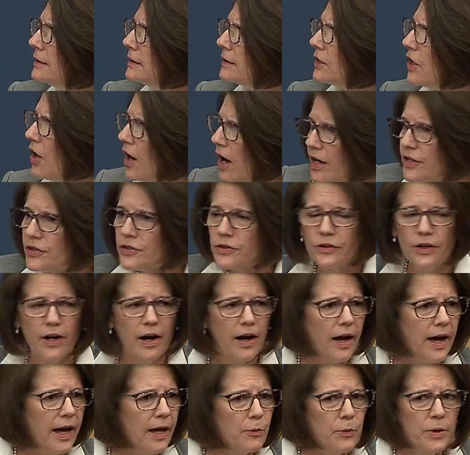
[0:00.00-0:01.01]
Costs are
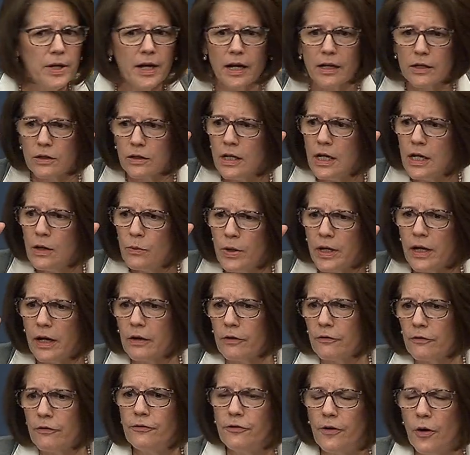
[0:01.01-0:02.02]
high. We got
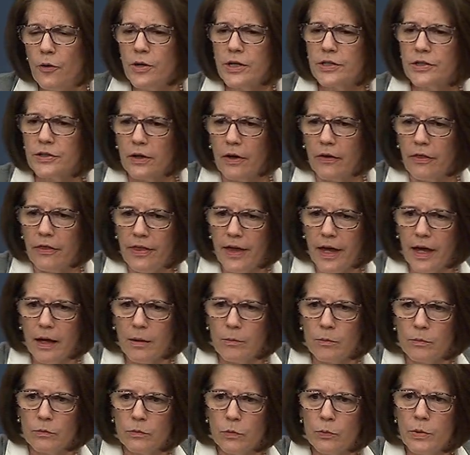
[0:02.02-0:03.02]
to focus on
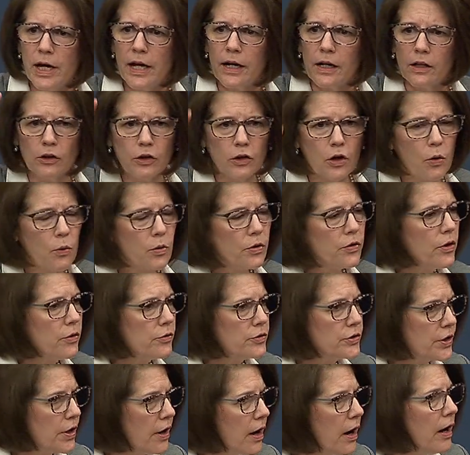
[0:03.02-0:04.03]
them. We got to lower
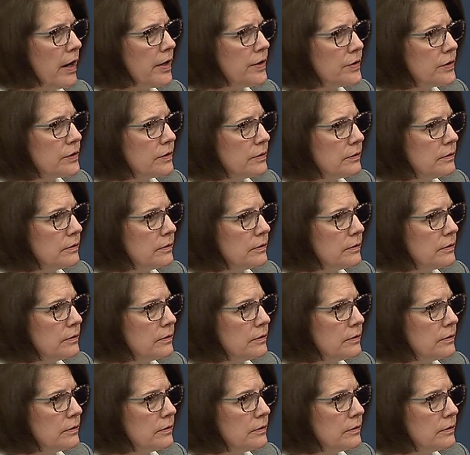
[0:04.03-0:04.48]
those costs.